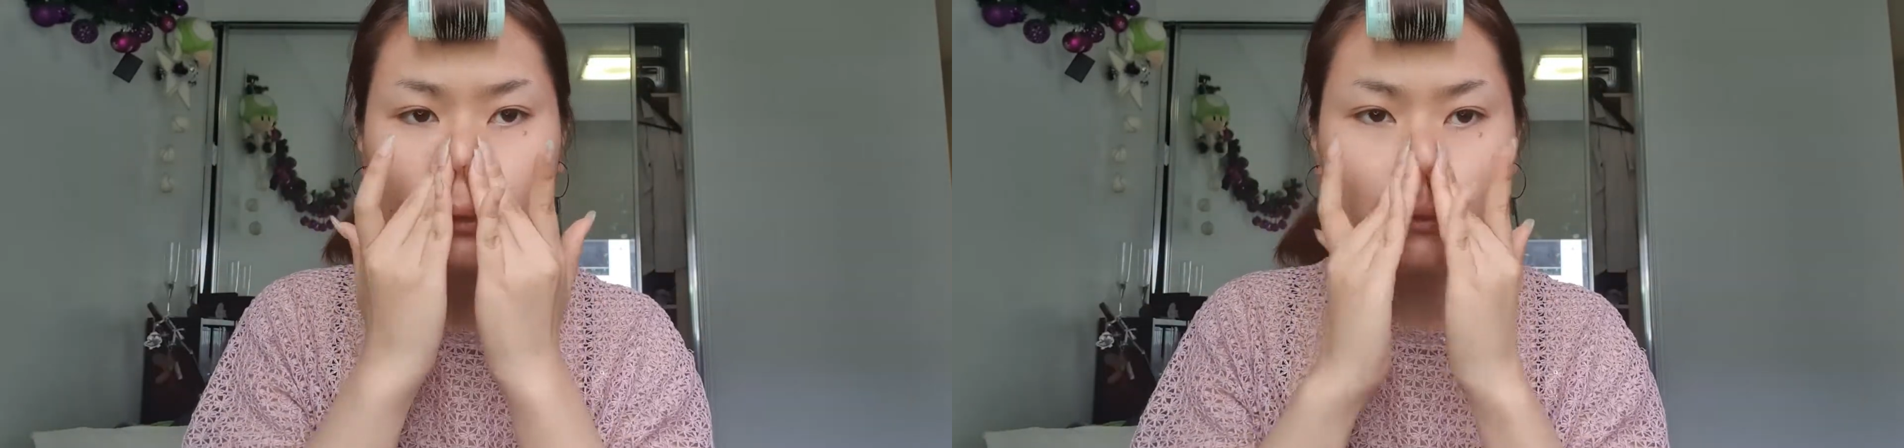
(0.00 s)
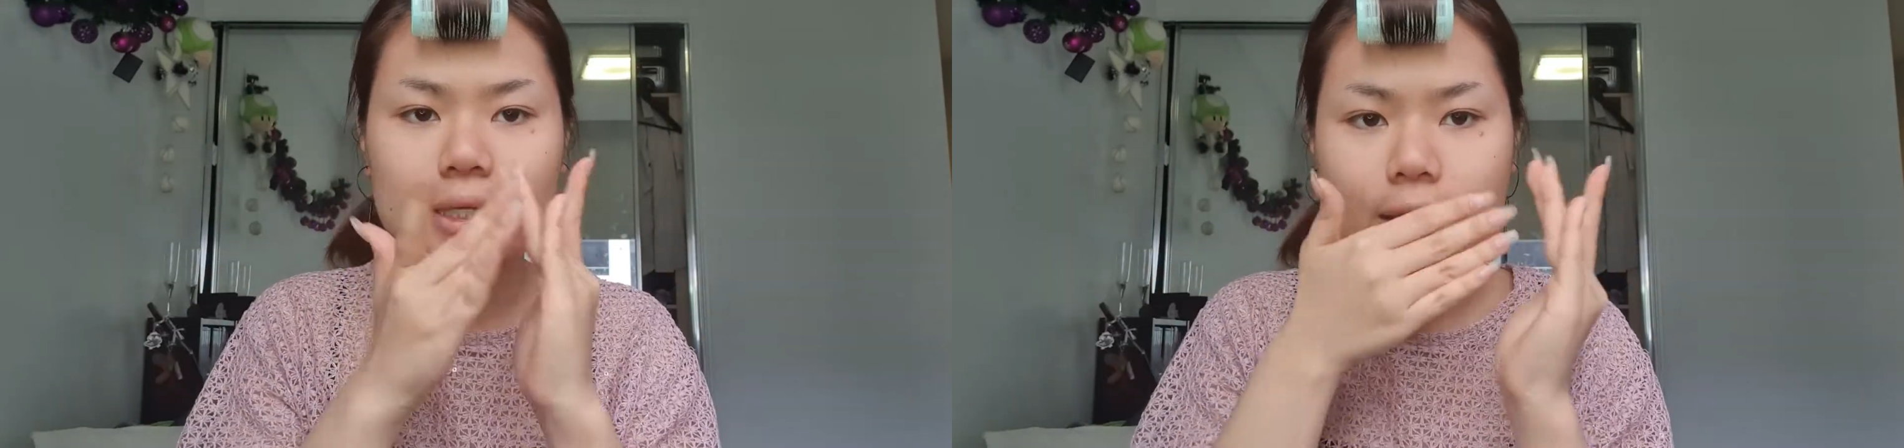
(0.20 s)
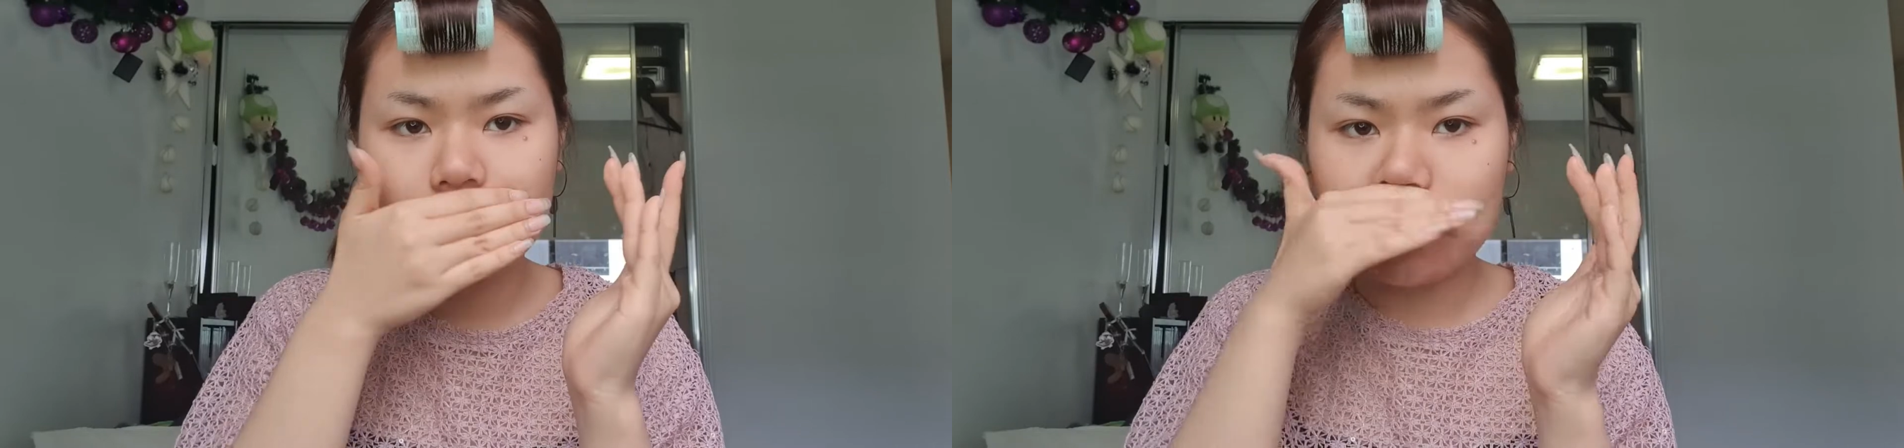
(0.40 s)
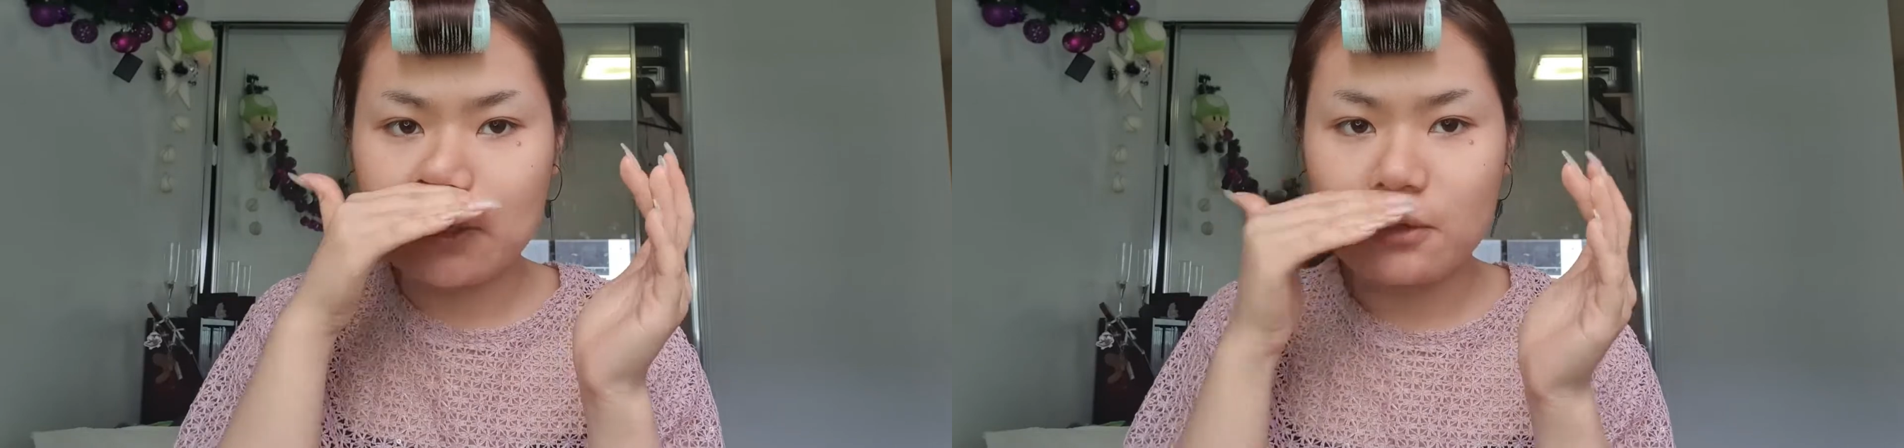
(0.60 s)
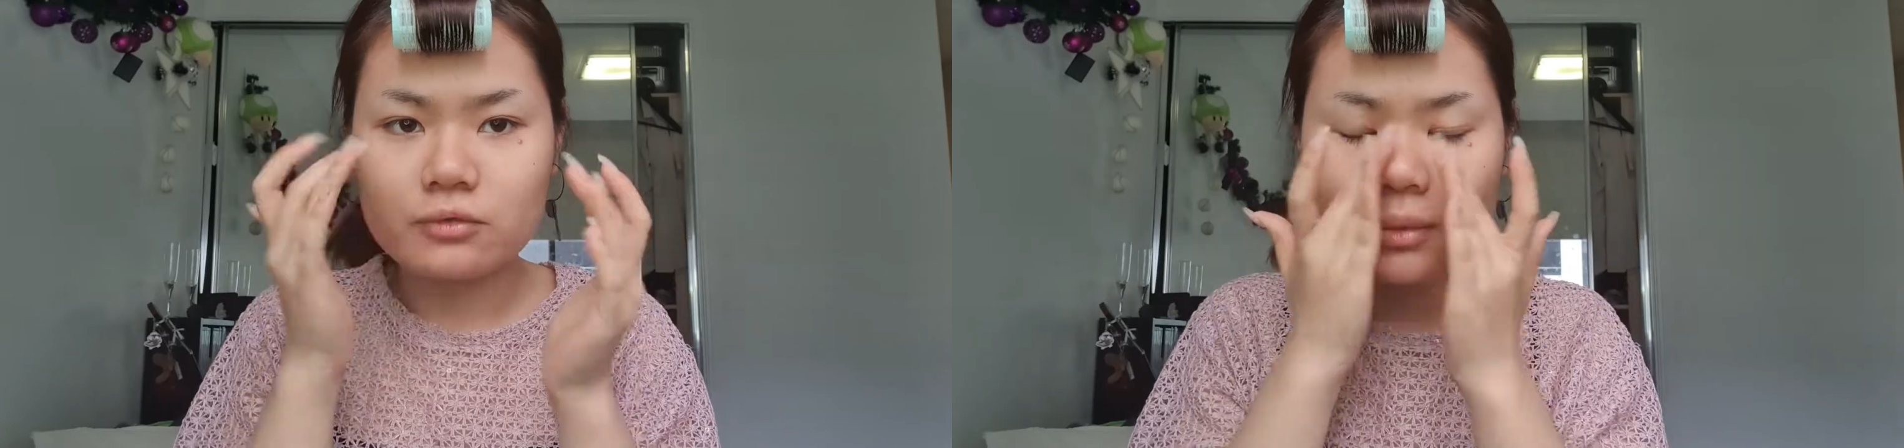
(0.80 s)
tap it
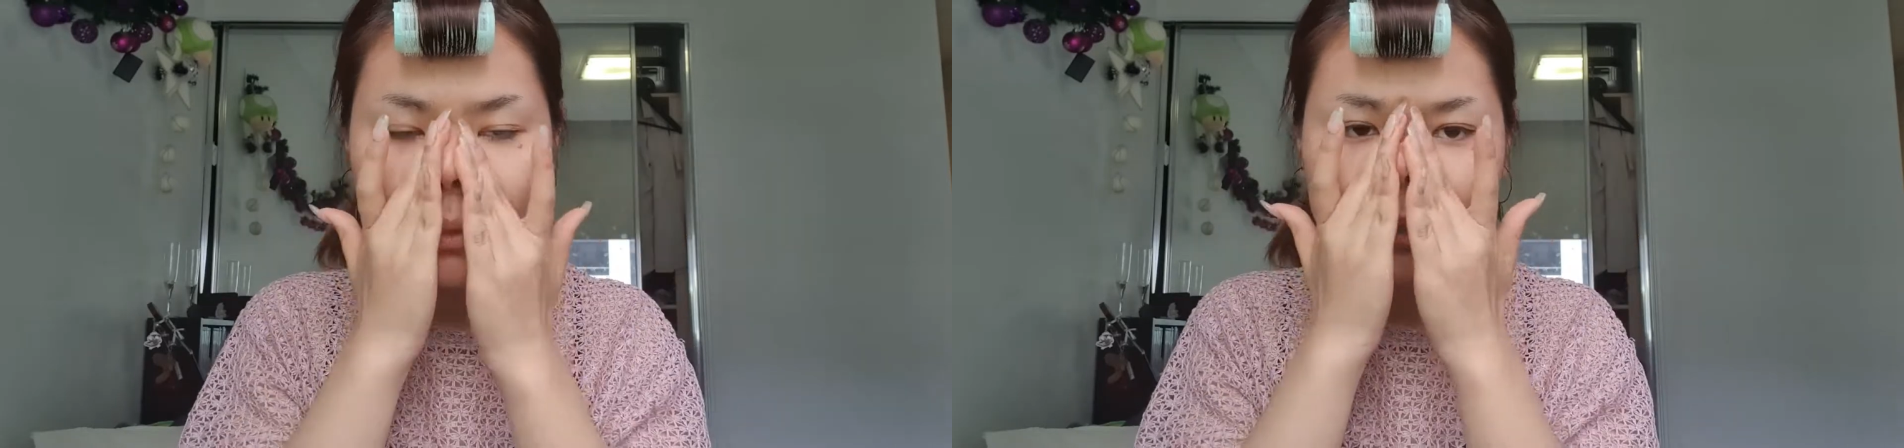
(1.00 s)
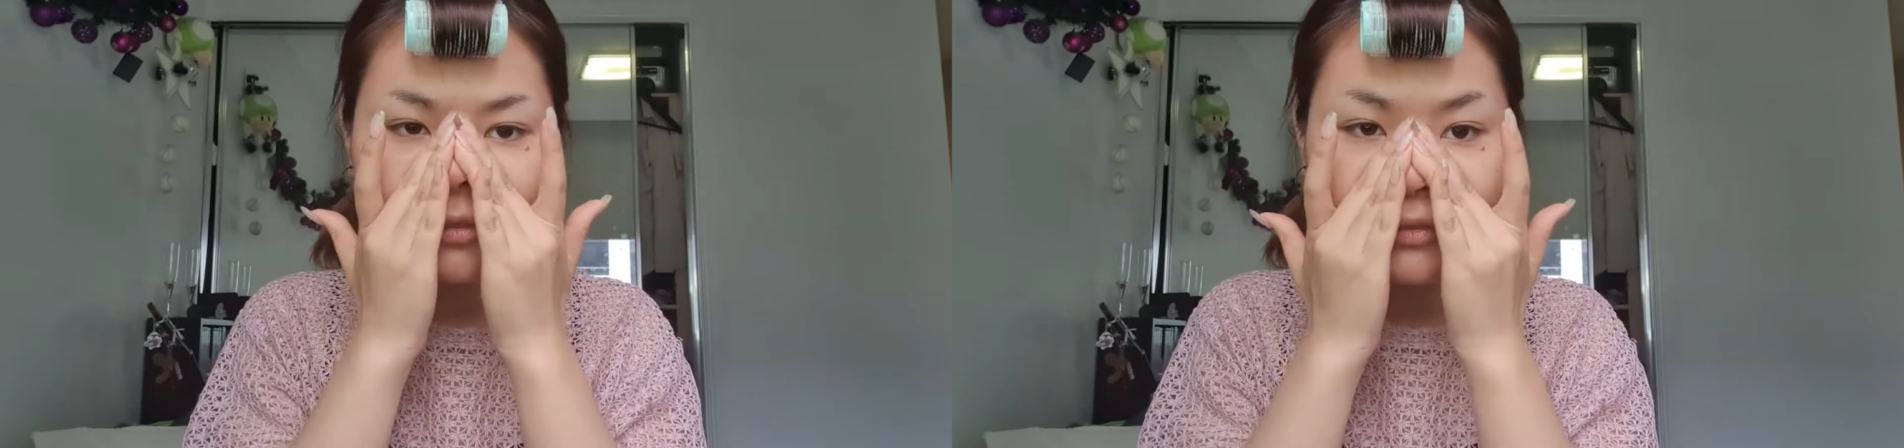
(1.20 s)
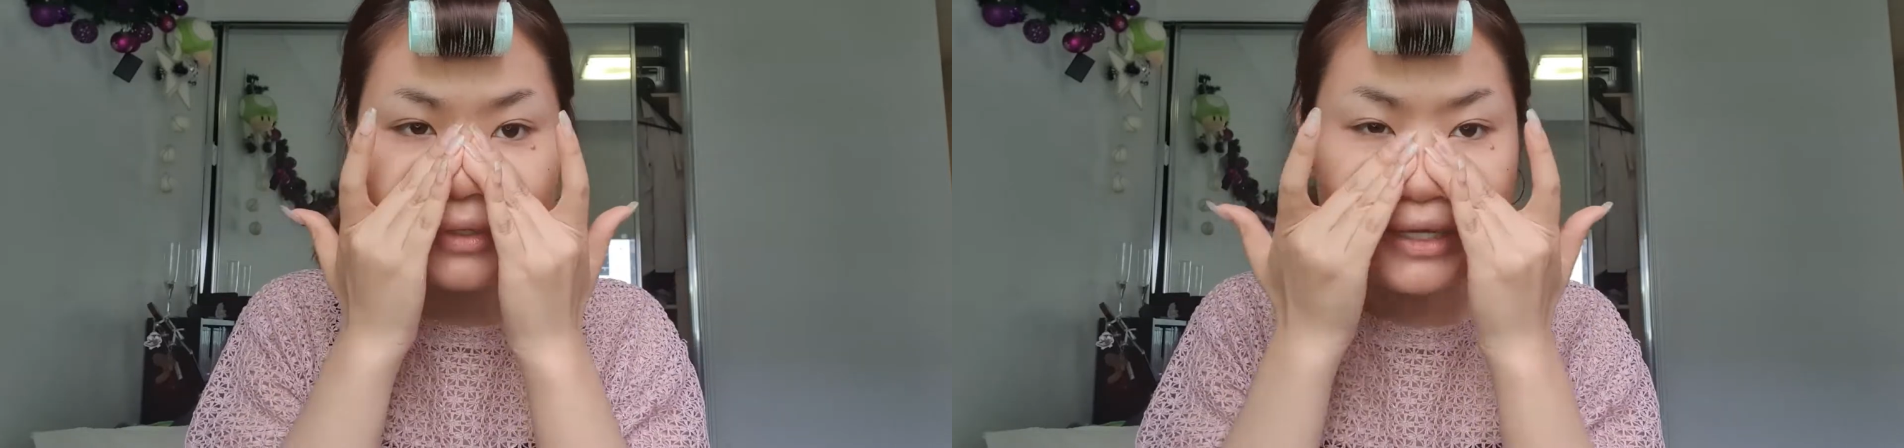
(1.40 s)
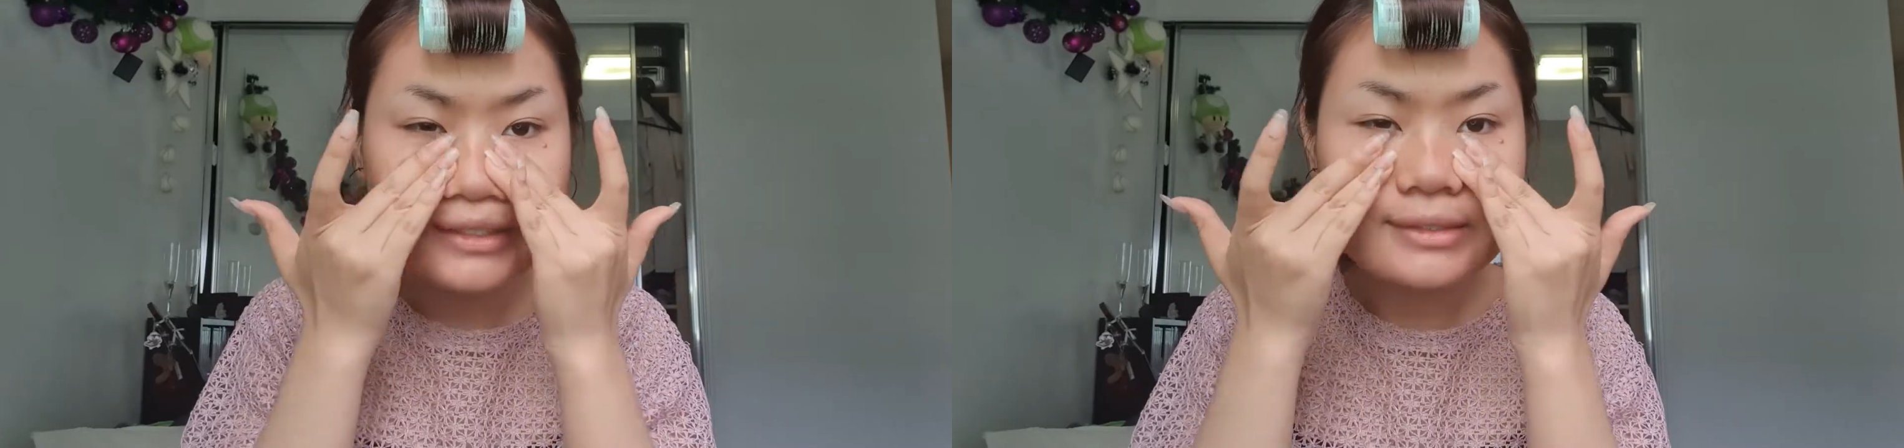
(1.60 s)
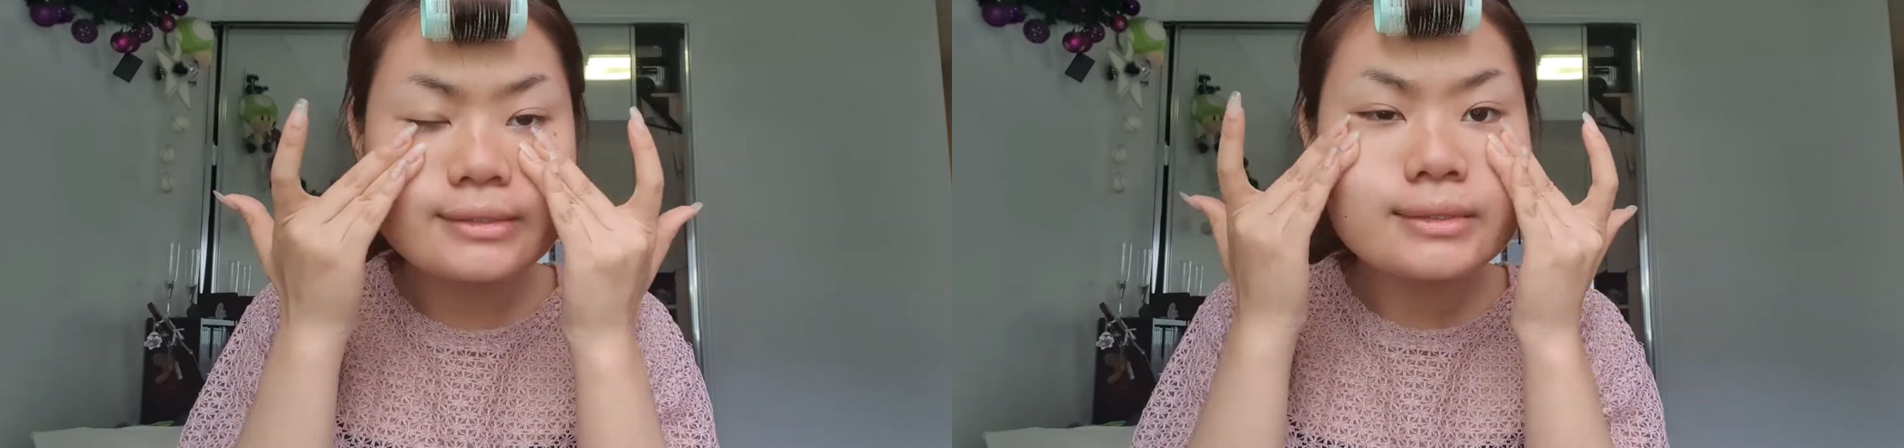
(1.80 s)
over my
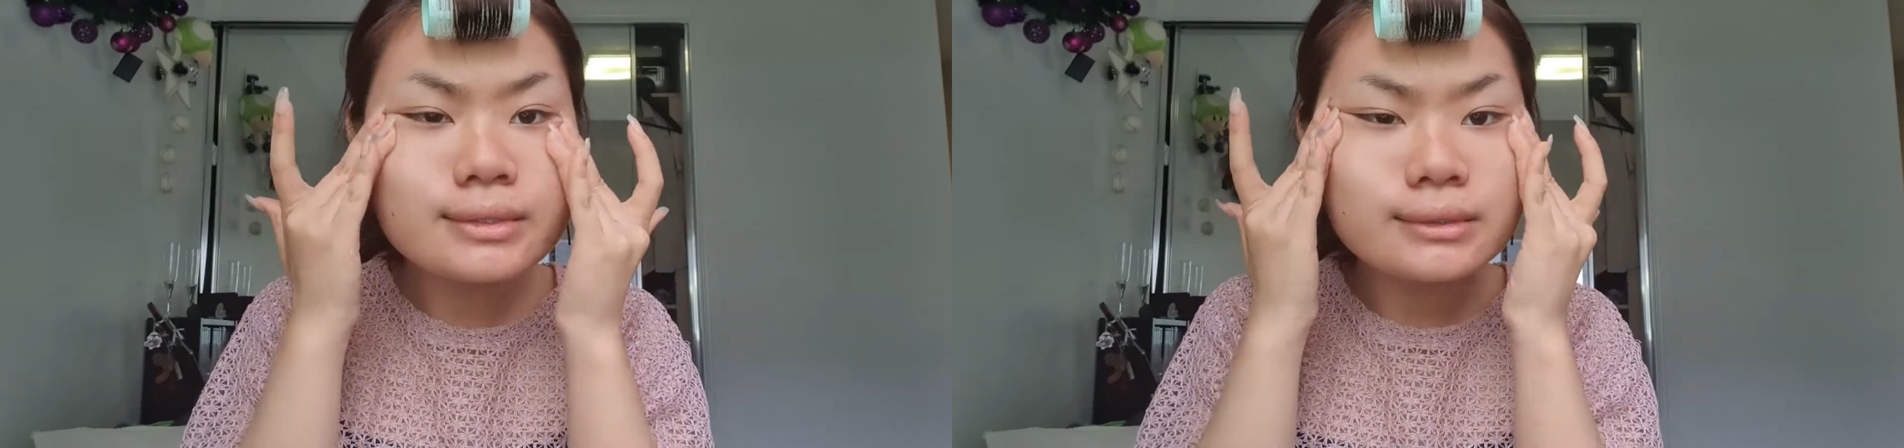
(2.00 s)
face.